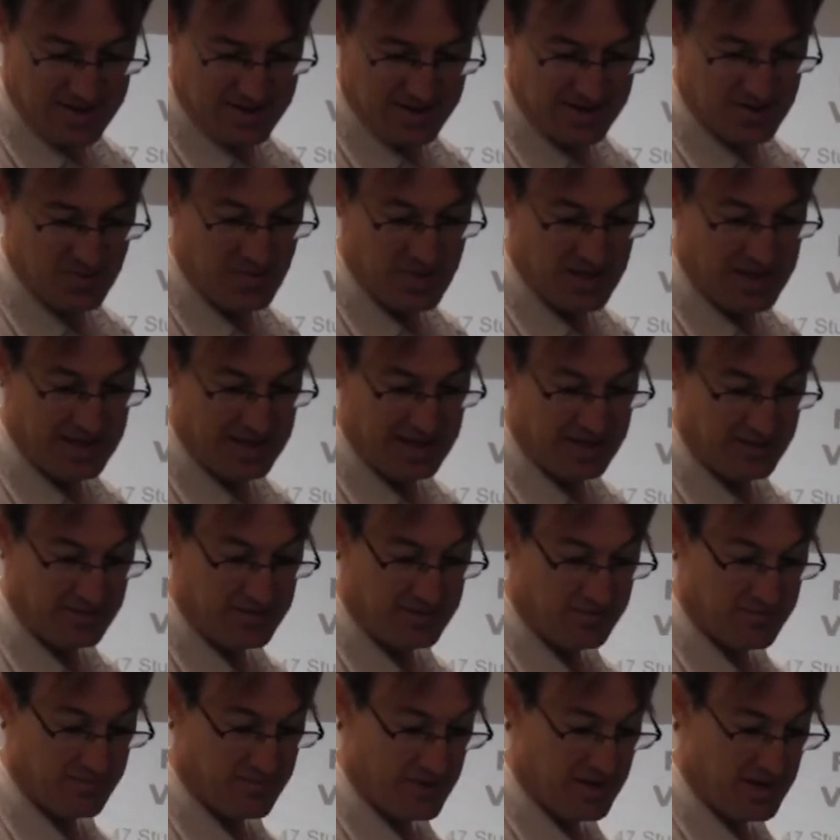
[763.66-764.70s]
this
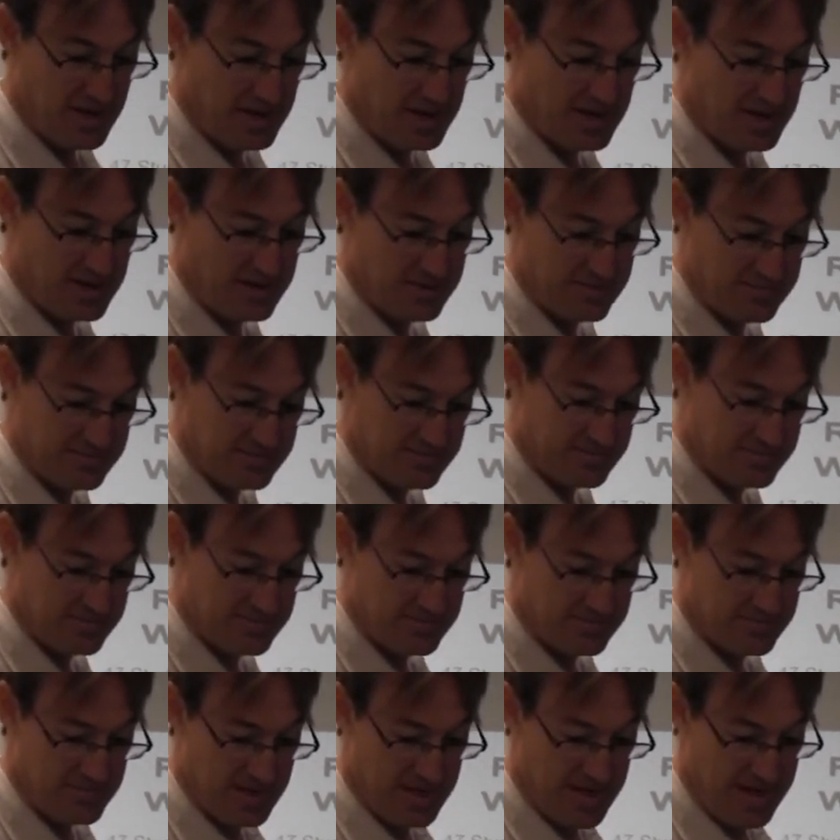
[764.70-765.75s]
being via
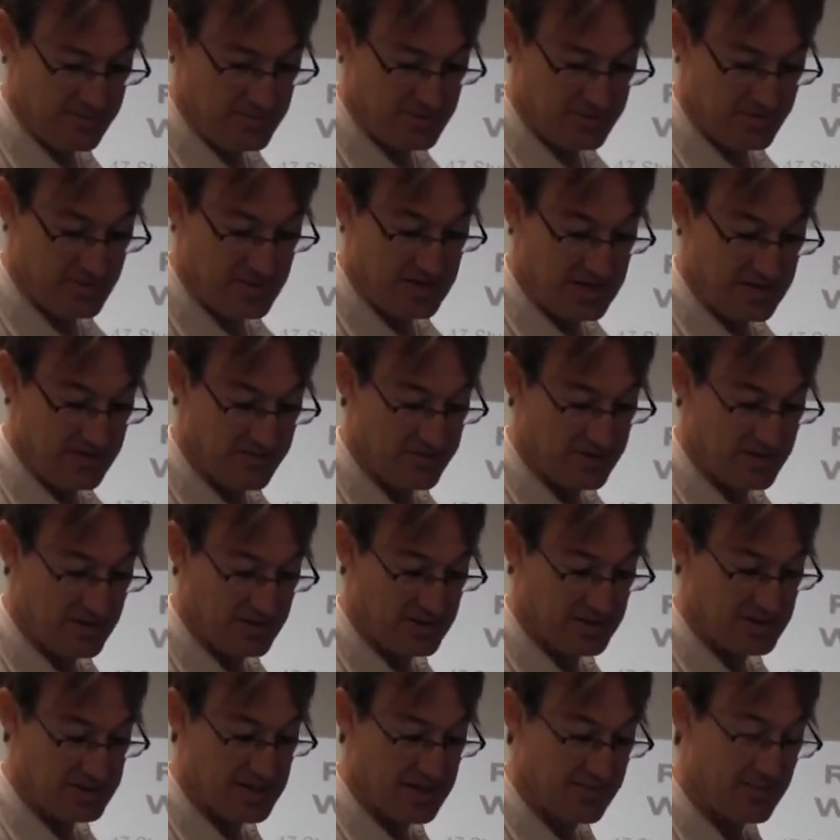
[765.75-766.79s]

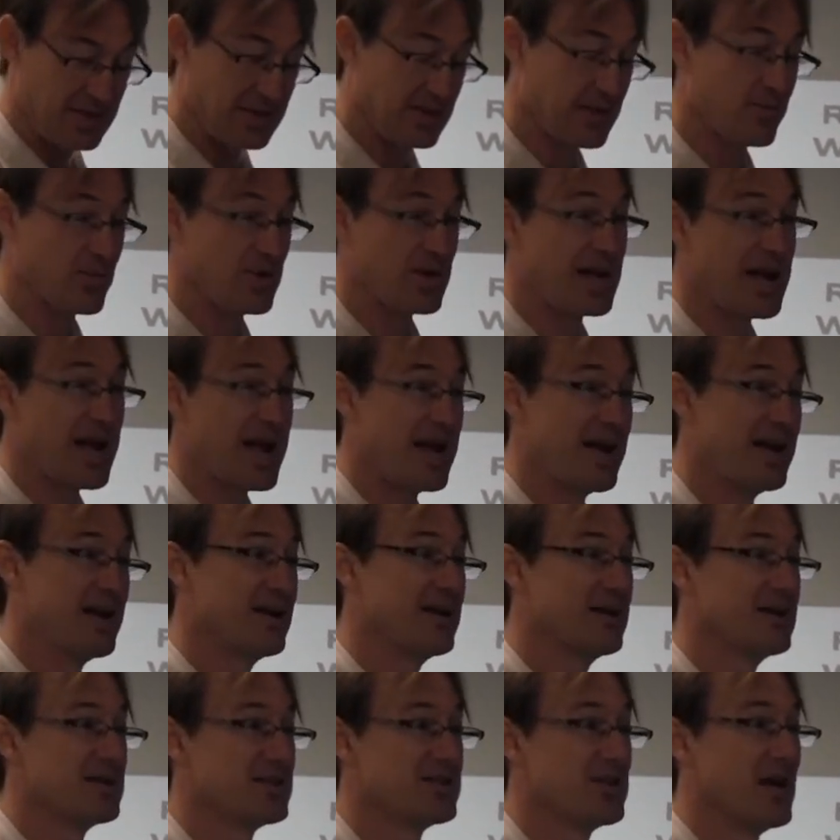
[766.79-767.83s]
Apps4EFL, it's something that we
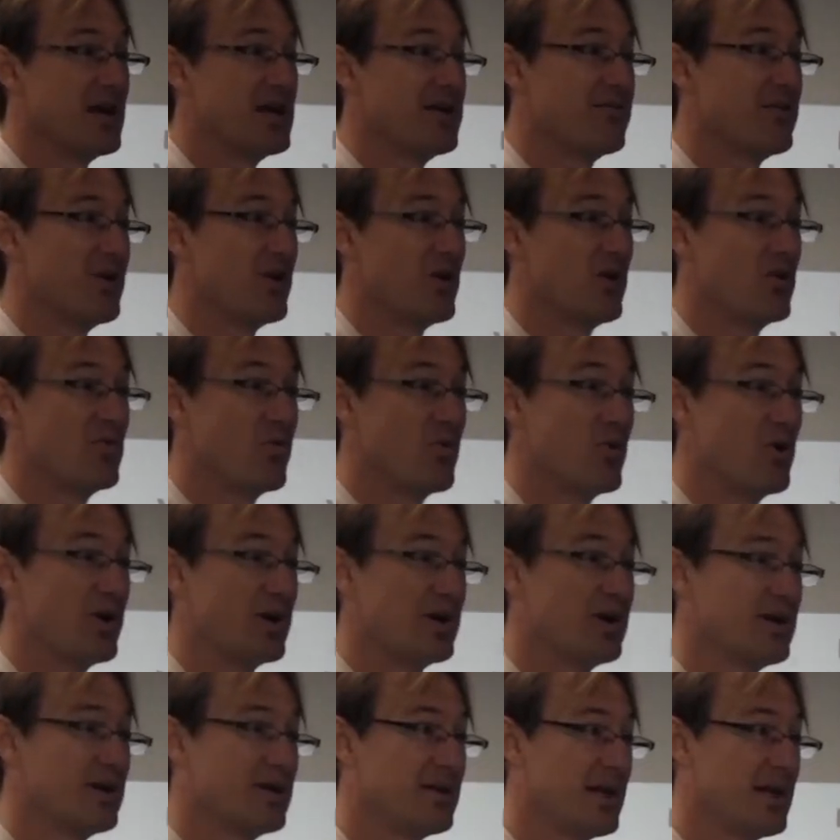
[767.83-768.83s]
can assign for homework.